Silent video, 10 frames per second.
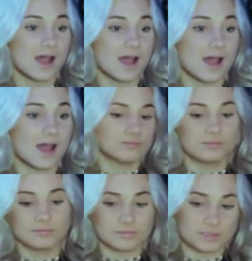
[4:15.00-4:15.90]
It was
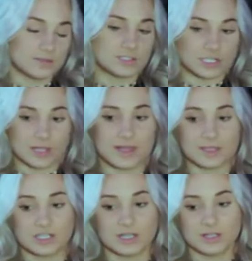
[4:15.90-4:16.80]
just
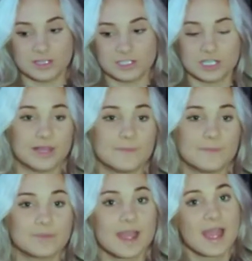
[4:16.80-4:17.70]
chilling.
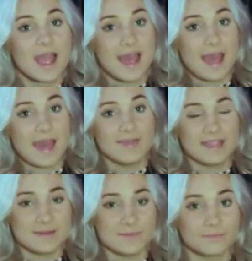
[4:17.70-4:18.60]
And
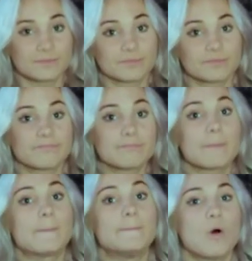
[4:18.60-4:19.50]
then
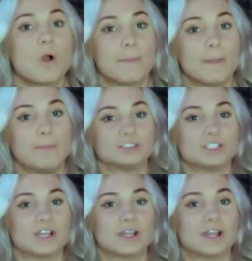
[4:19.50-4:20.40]
more
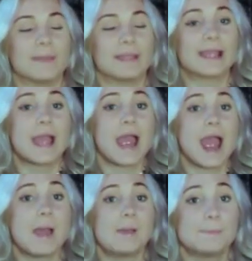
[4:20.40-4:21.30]
people started coming.
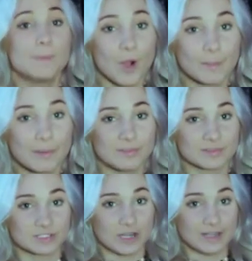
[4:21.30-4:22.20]
And more
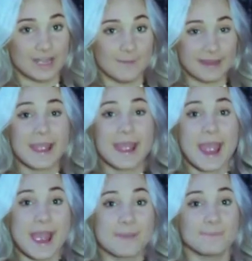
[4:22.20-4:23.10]
people started coming.
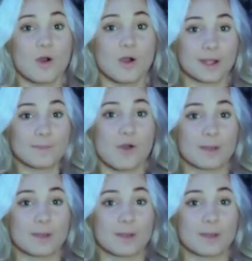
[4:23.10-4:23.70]
And more.